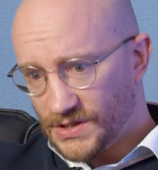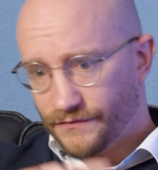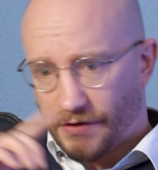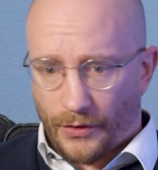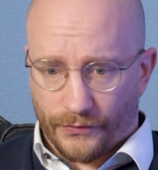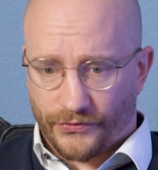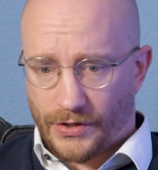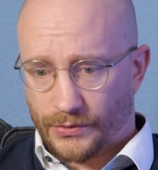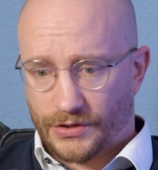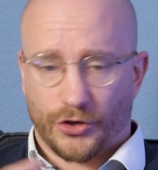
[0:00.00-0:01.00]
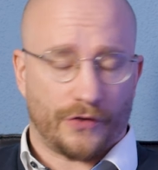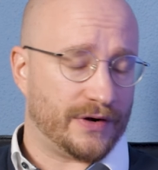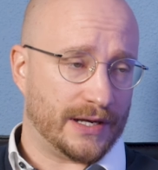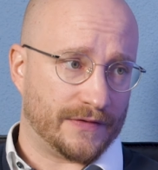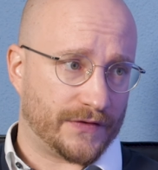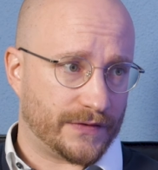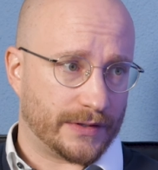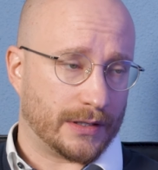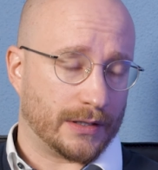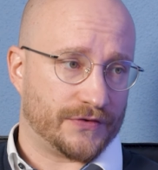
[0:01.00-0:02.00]
for our, for our governance
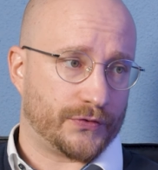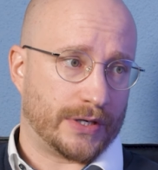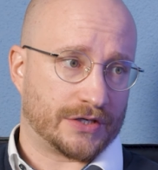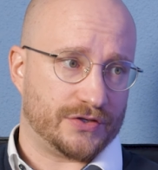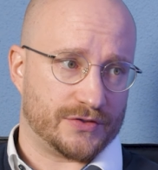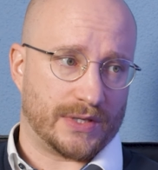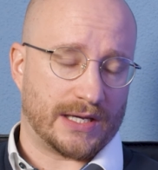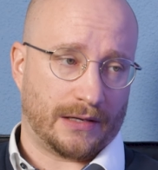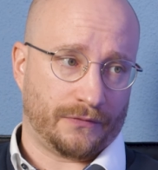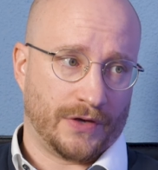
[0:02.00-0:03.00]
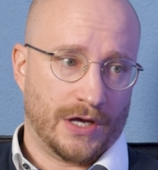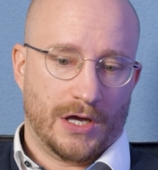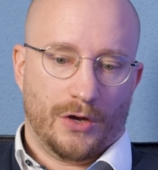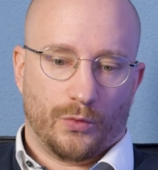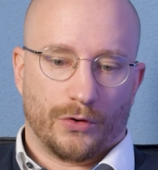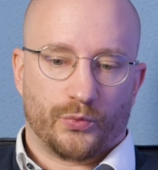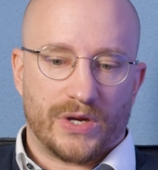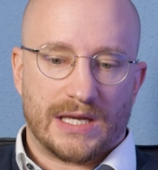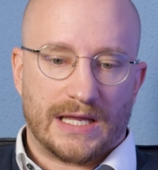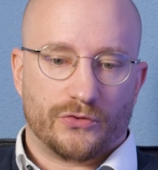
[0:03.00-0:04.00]
uh, structures we have, what
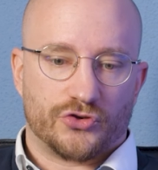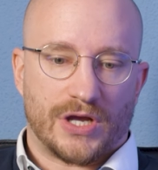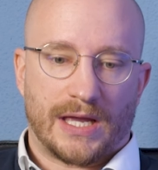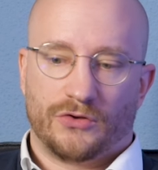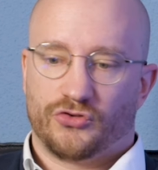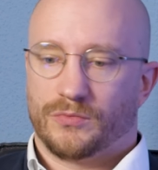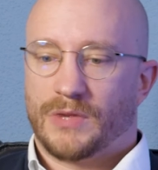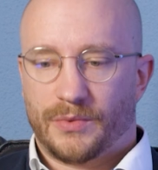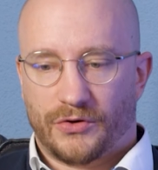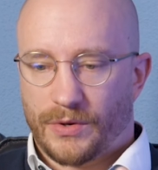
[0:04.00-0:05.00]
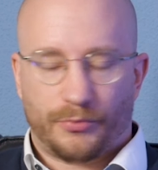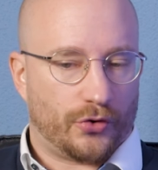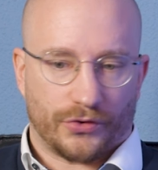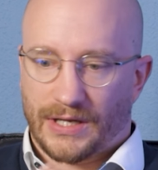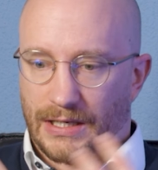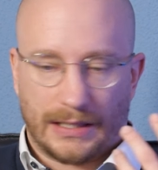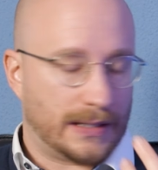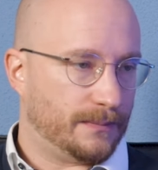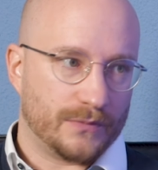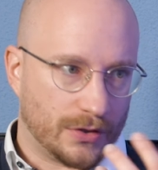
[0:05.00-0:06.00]
we need to change, maybe
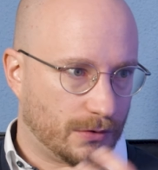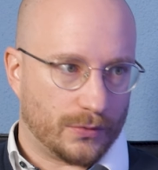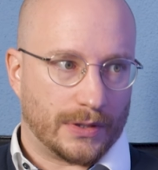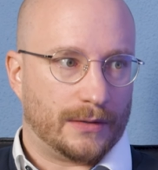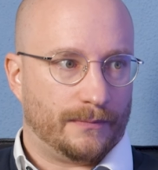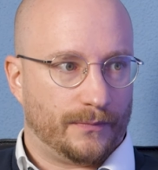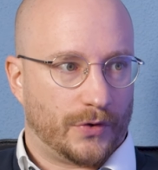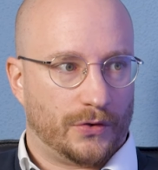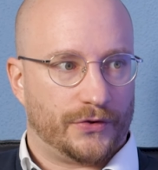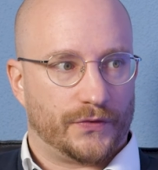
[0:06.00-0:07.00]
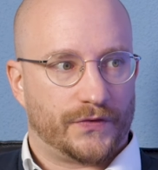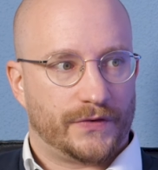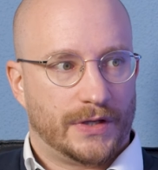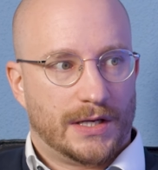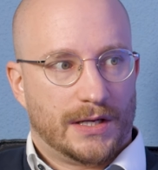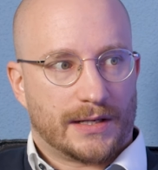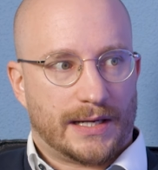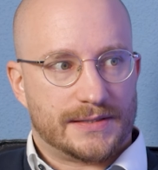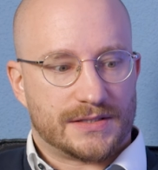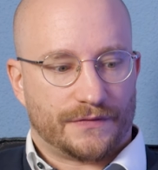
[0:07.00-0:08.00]
reporting, you know, um, all those
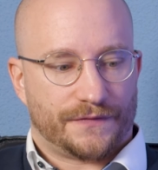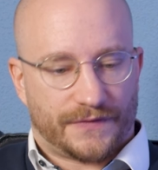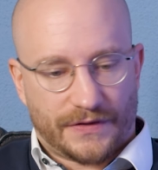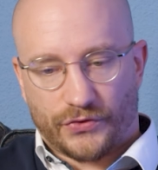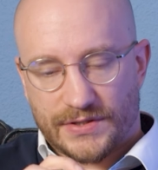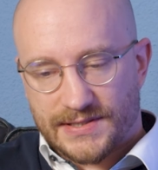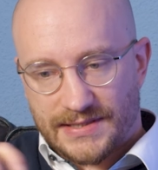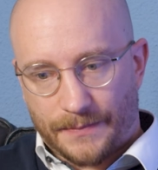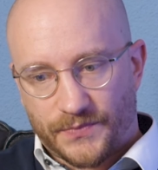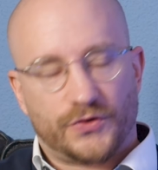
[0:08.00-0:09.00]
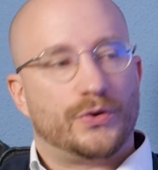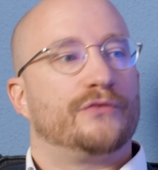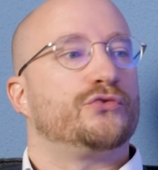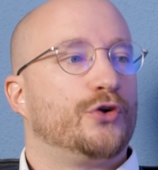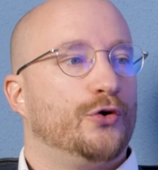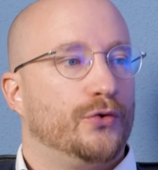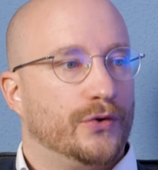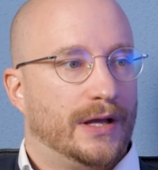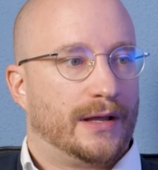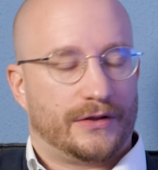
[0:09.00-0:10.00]
kinds of different steps you have to go,
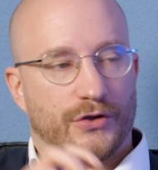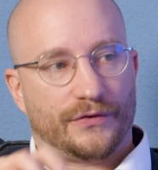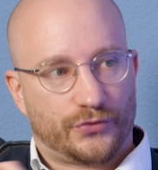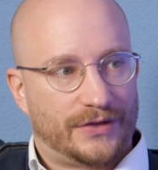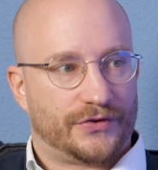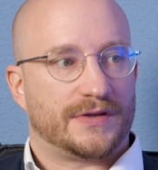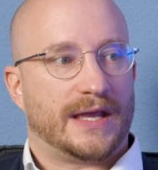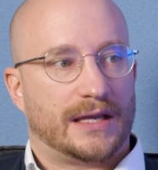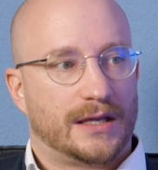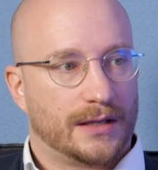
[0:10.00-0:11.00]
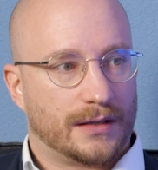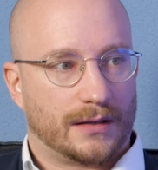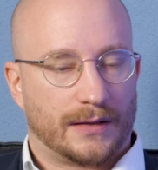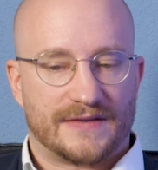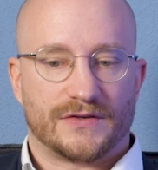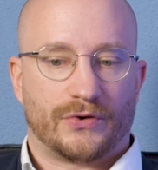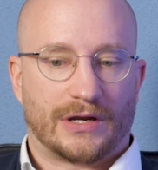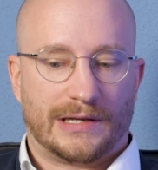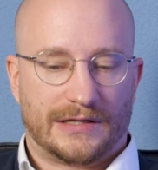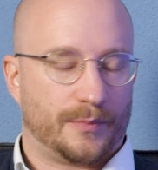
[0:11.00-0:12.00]
uh, you have to undertake uh, as a
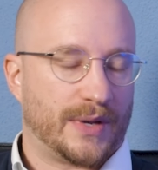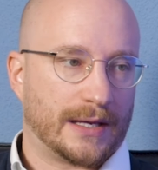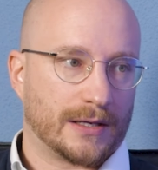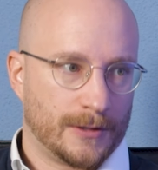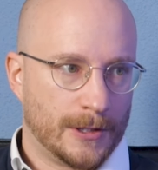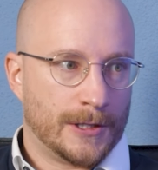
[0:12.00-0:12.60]
regulated bank.